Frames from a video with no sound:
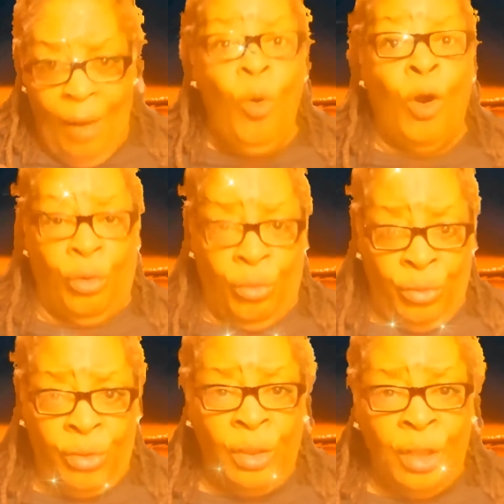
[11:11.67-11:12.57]
in their
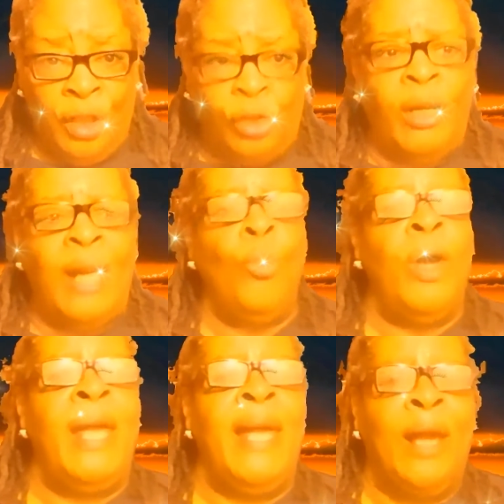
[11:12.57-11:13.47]
words.
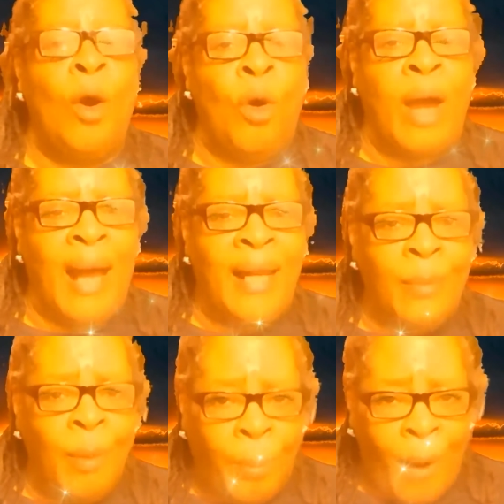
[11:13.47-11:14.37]
So they went and
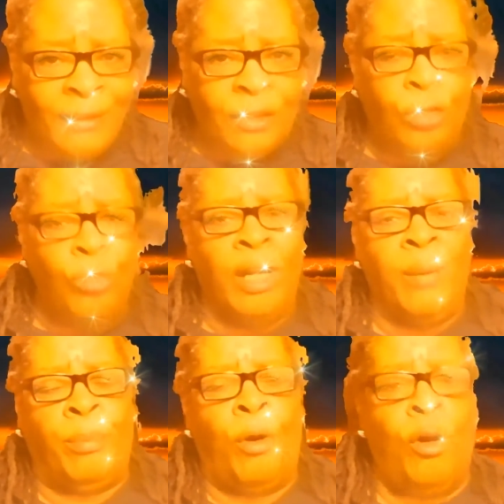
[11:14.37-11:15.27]
go got him a
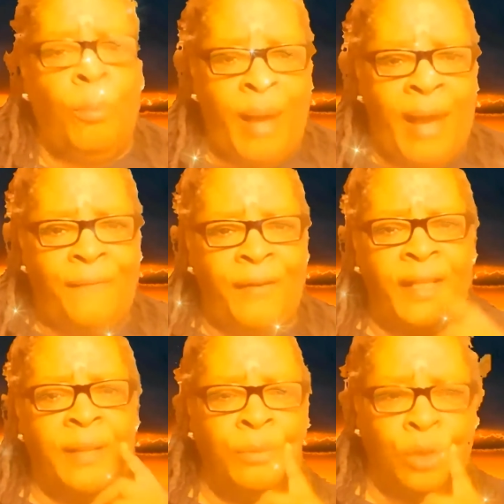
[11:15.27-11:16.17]
prostitute and brought her
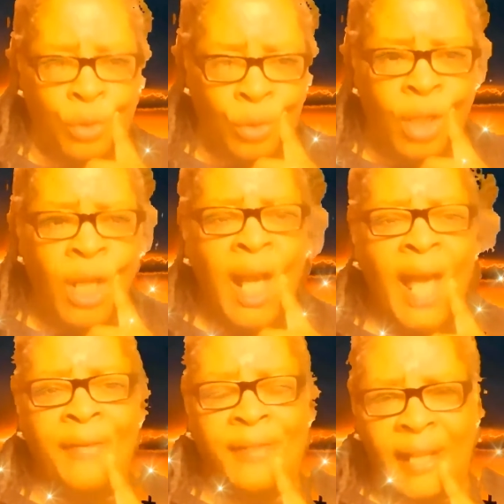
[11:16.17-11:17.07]
back for him
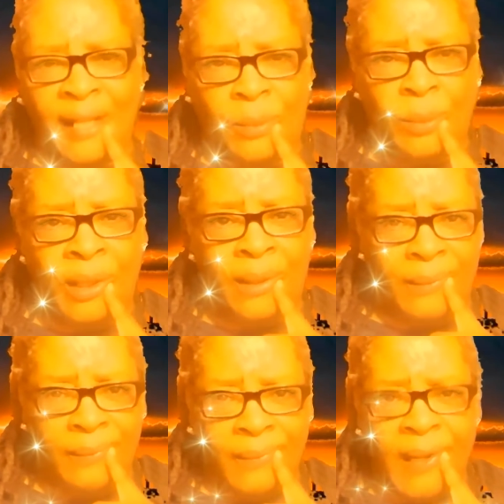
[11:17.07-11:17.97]
to have sex
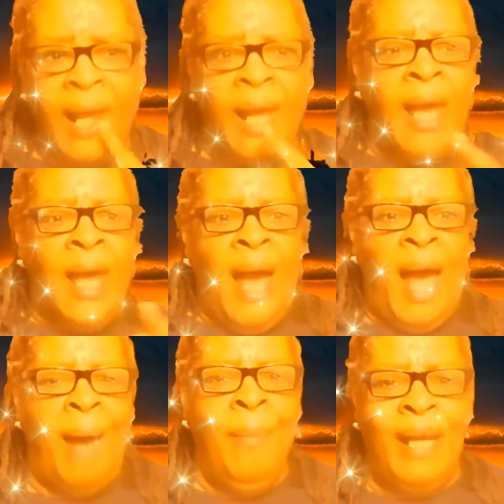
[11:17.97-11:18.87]
with.
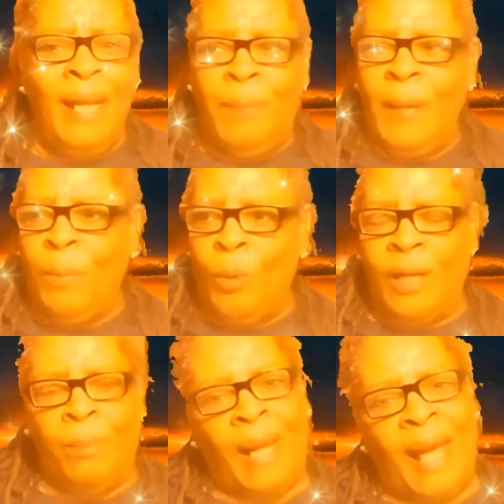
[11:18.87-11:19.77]
How many
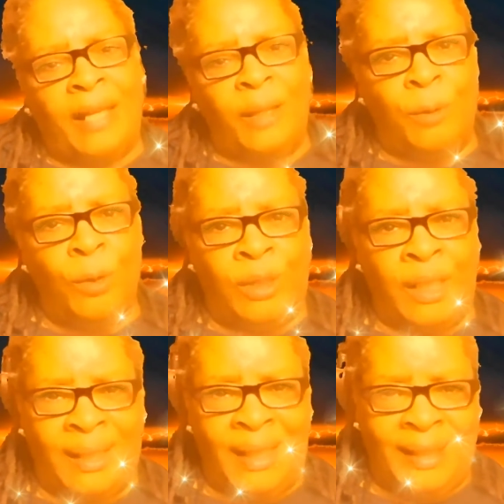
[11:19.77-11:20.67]
people in the black
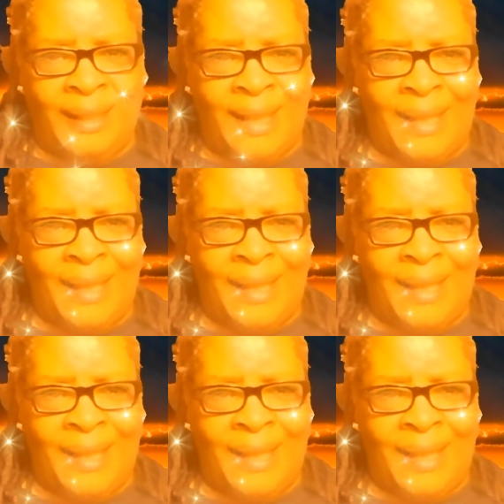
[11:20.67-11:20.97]
community